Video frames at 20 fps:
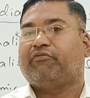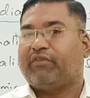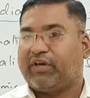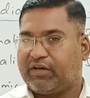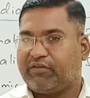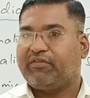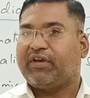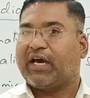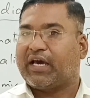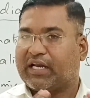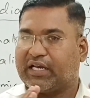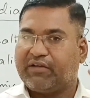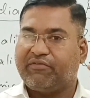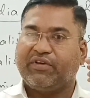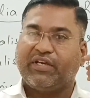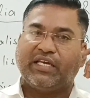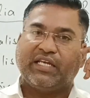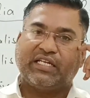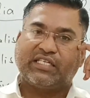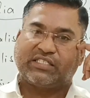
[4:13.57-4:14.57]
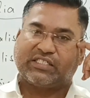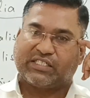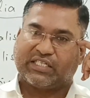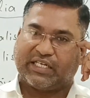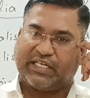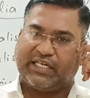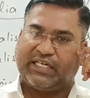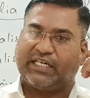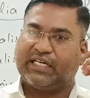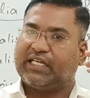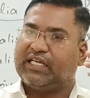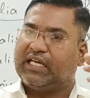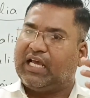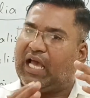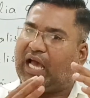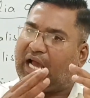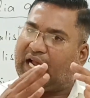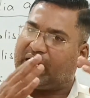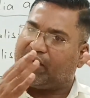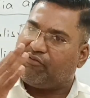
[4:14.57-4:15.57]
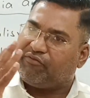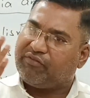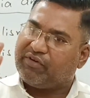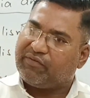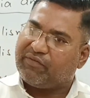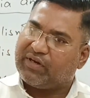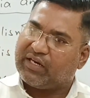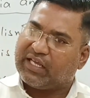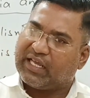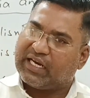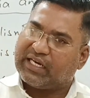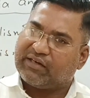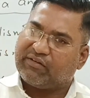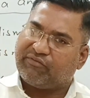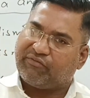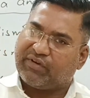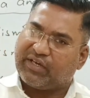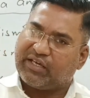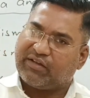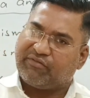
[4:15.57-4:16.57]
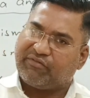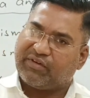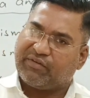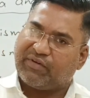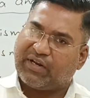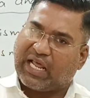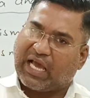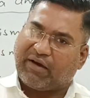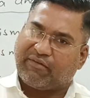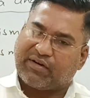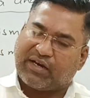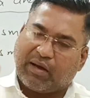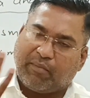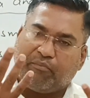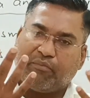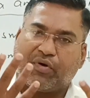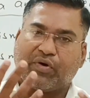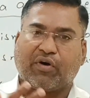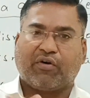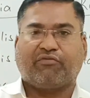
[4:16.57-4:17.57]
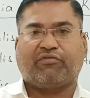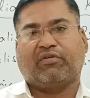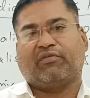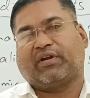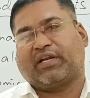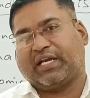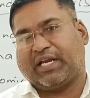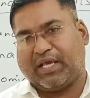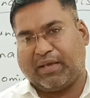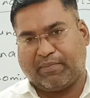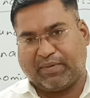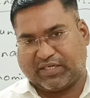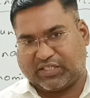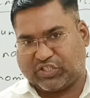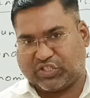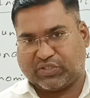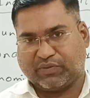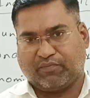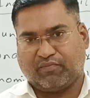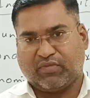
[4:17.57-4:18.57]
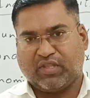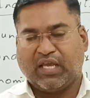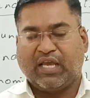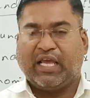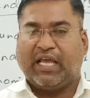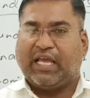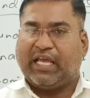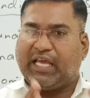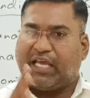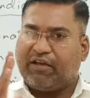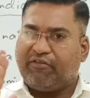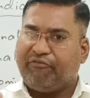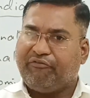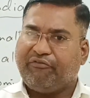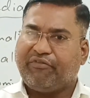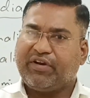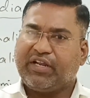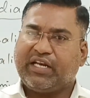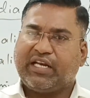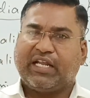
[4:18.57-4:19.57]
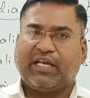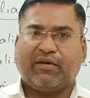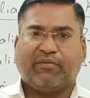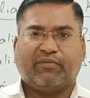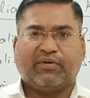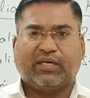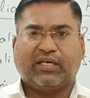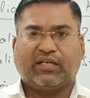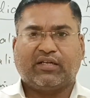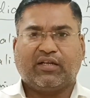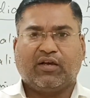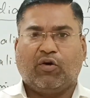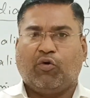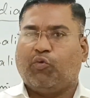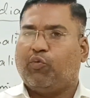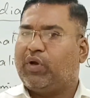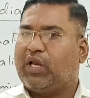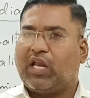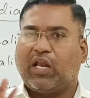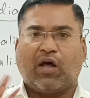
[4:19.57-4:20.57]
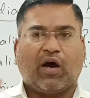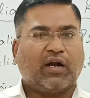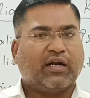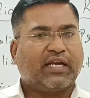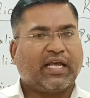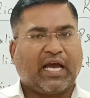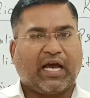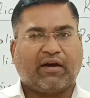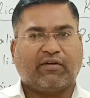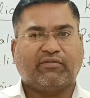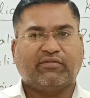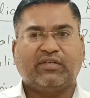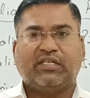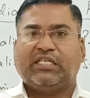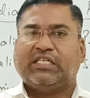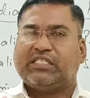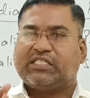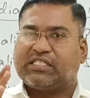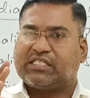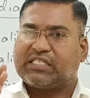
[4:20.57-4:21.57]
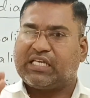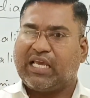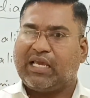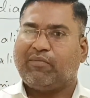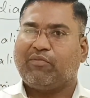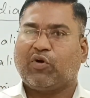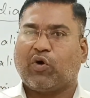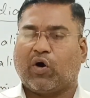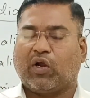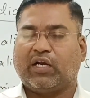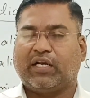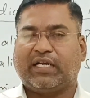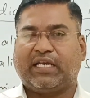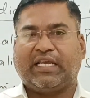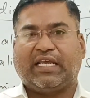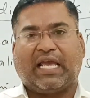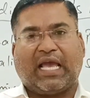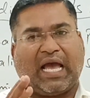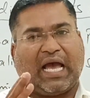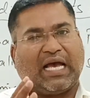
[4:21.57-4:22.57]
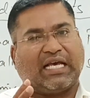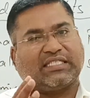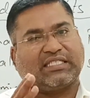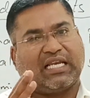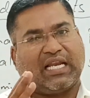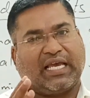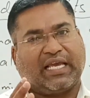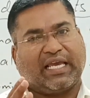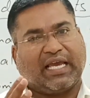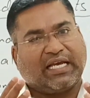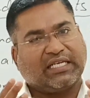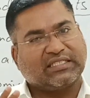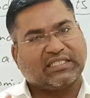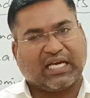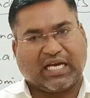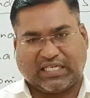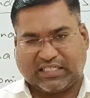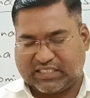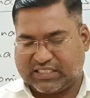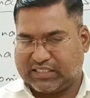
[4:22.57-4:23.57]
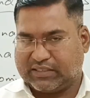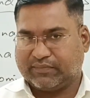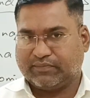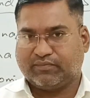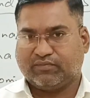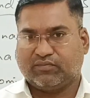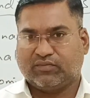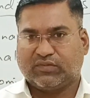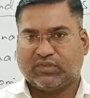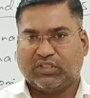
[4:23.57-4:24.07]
when we are living in a street and we will get where we will have number of our neighbors. Every neighbor will not have same quality as like as us.